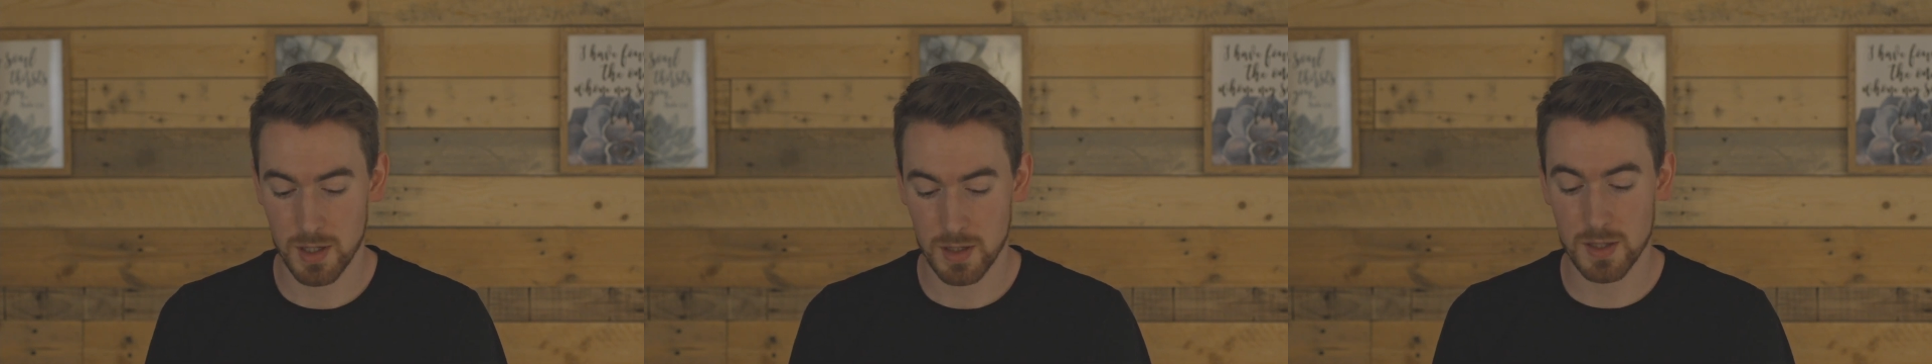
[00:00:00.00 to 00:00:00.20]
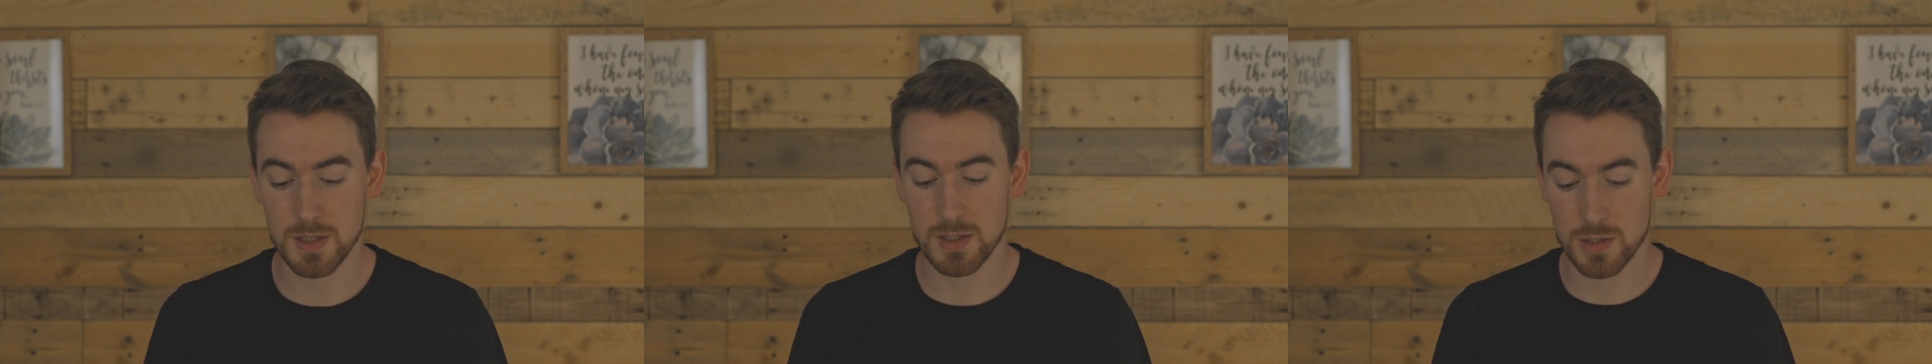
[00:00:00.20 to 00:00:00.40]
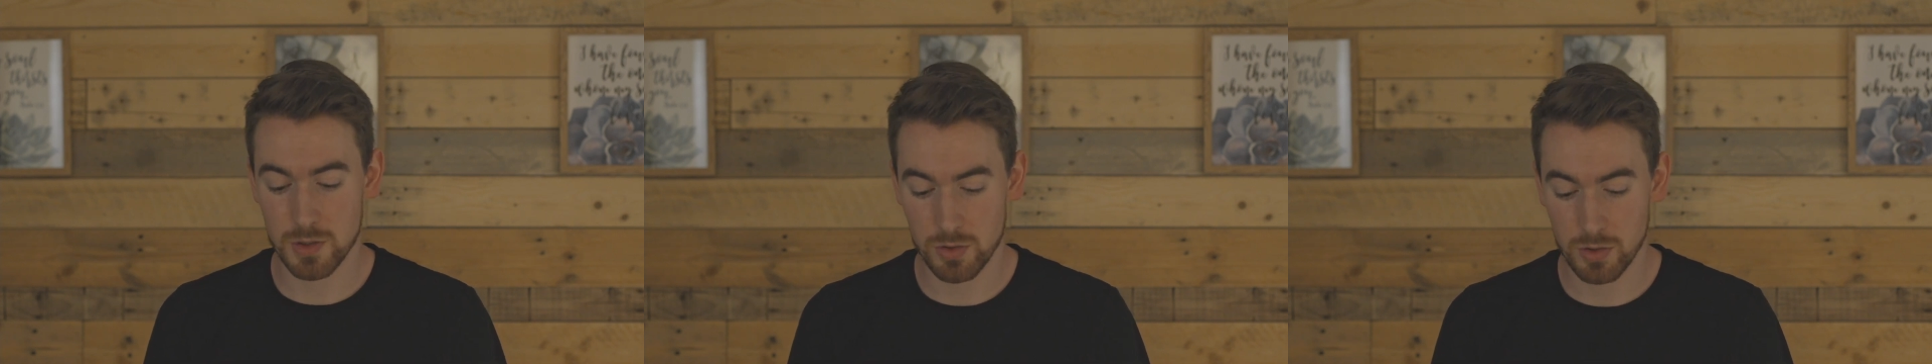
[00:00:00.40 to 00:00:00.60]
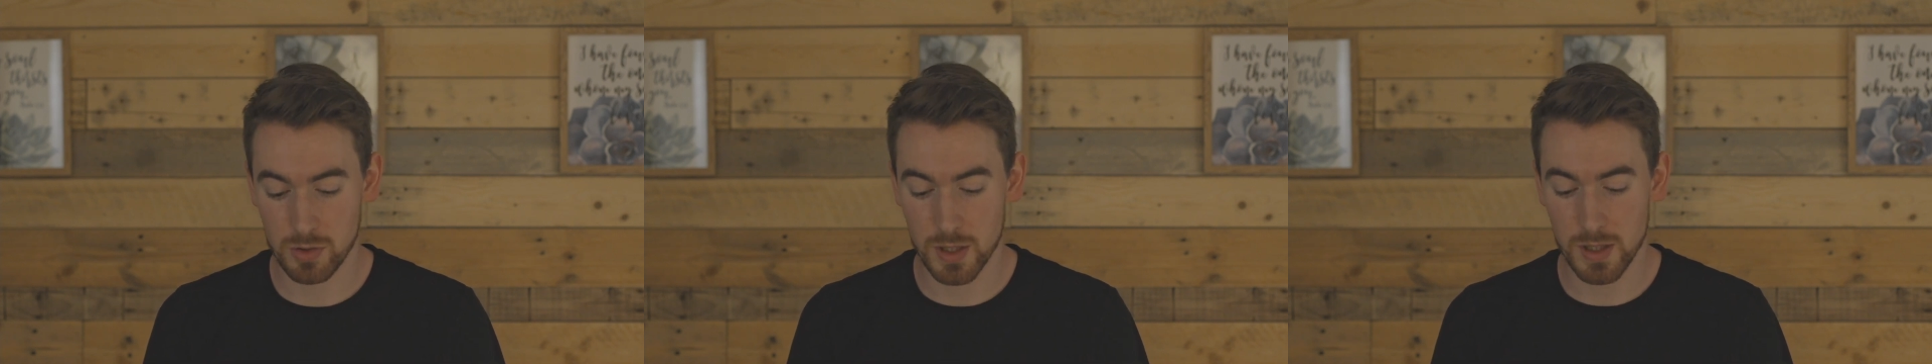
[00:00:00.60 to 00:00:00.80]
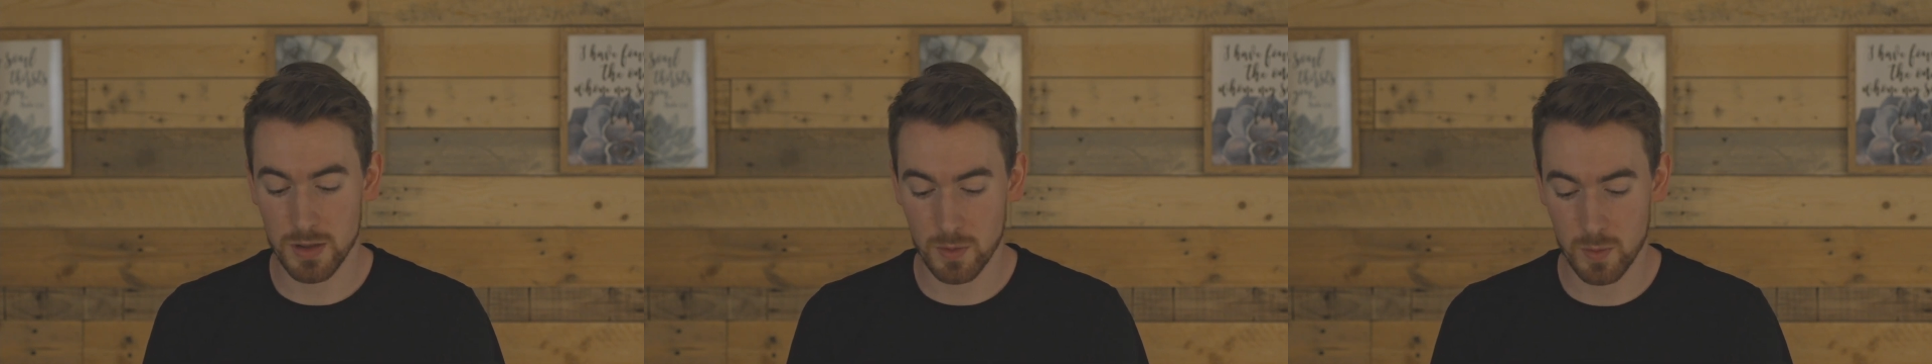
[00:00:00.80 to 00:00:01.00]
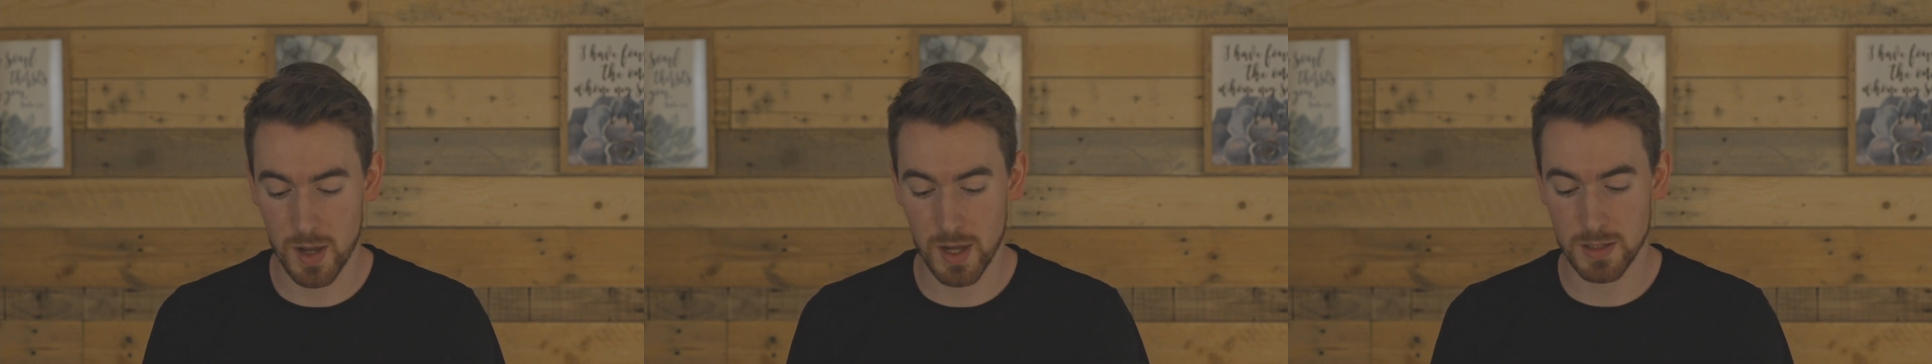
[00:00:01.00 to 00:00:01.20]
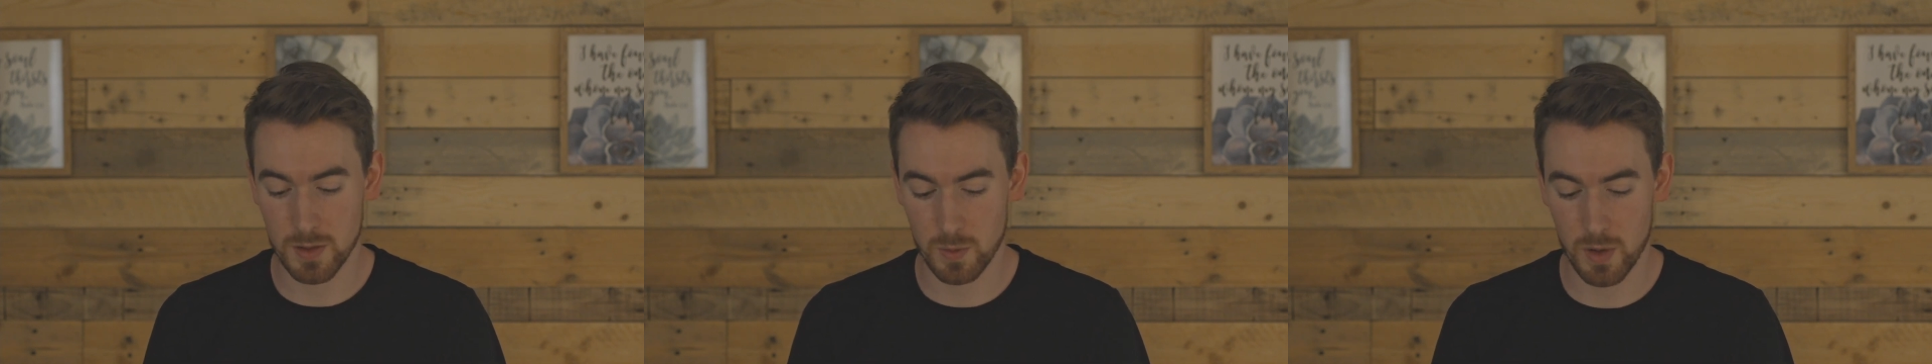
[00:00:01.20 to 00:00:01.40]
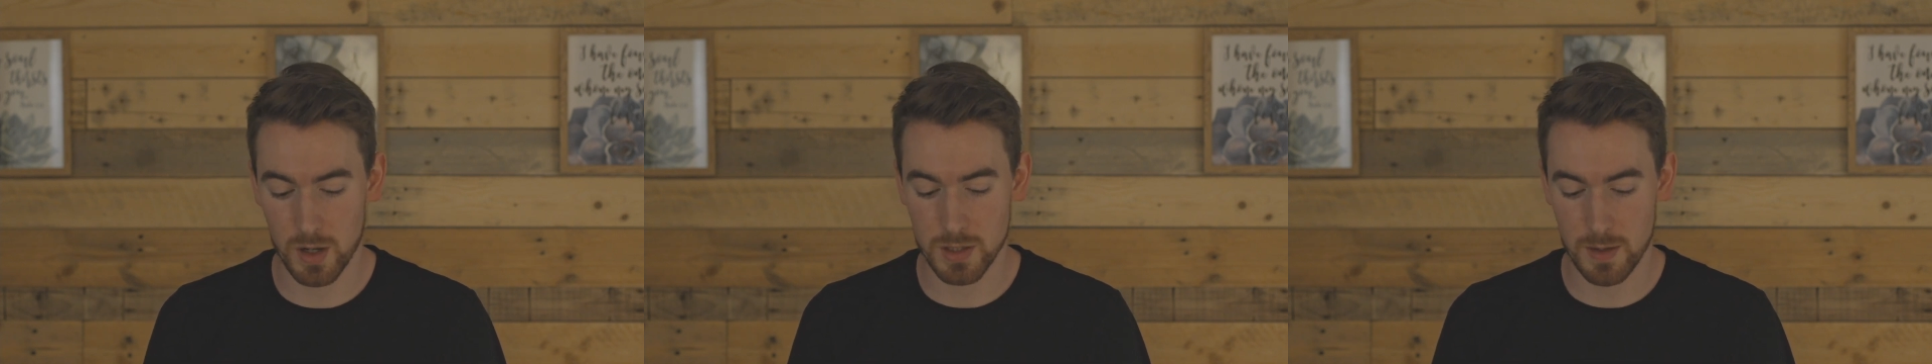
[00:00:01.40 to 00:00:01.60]
This is truly the way
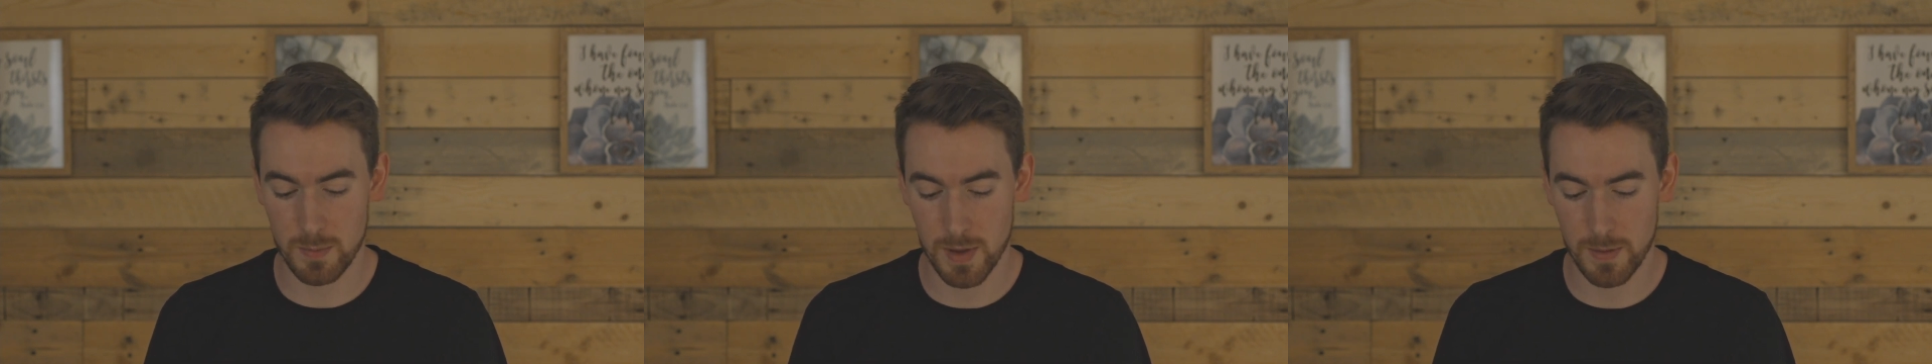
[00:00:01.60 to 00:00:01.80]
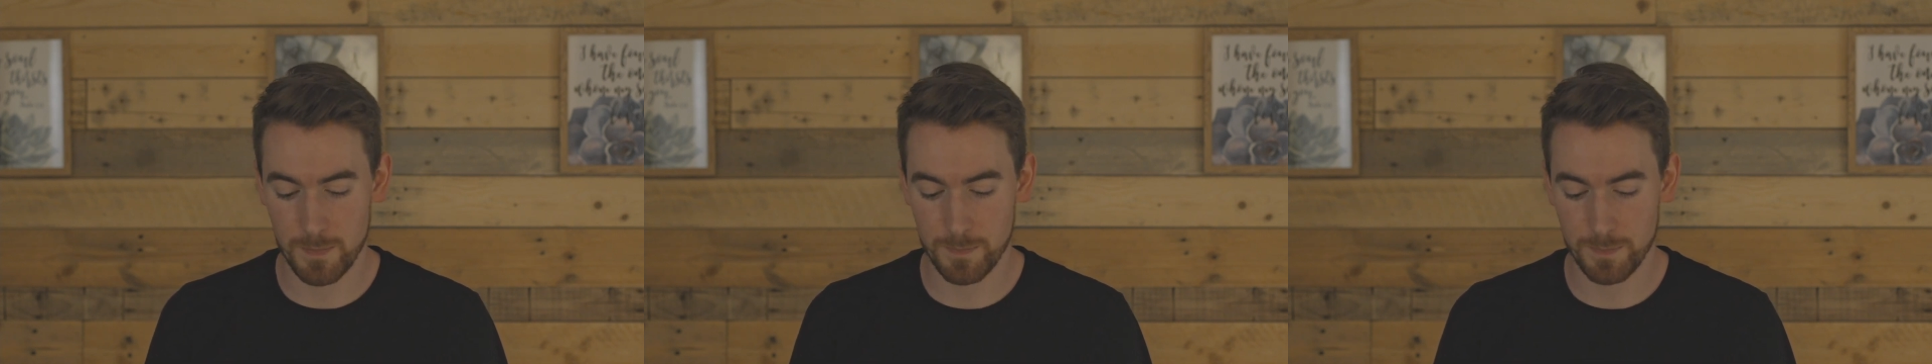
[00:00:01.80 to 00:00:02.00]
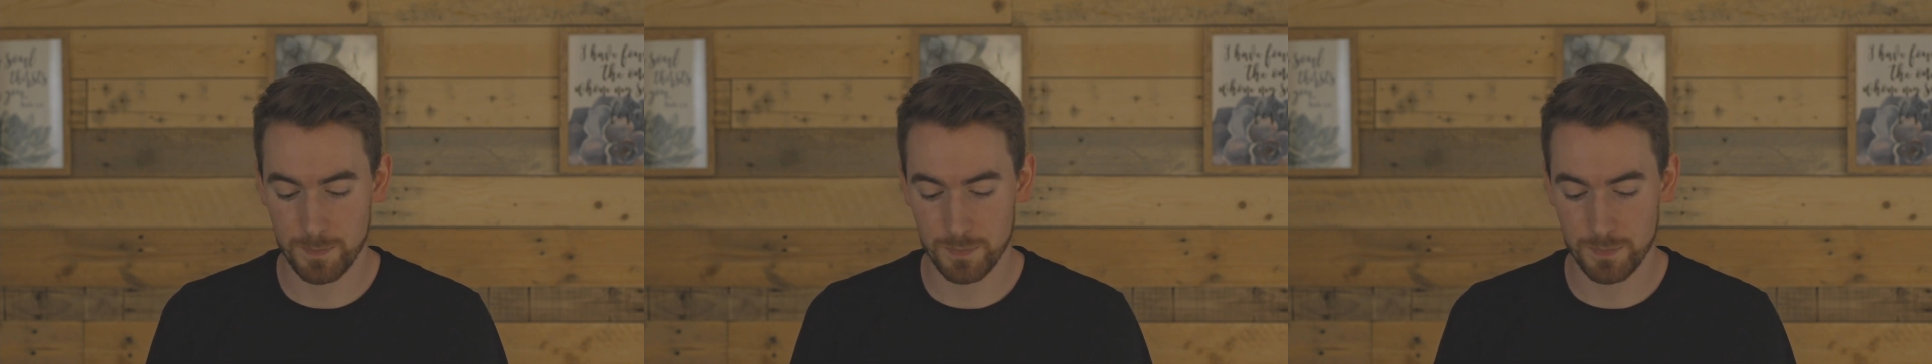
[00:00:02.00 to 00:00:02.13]
to worship him.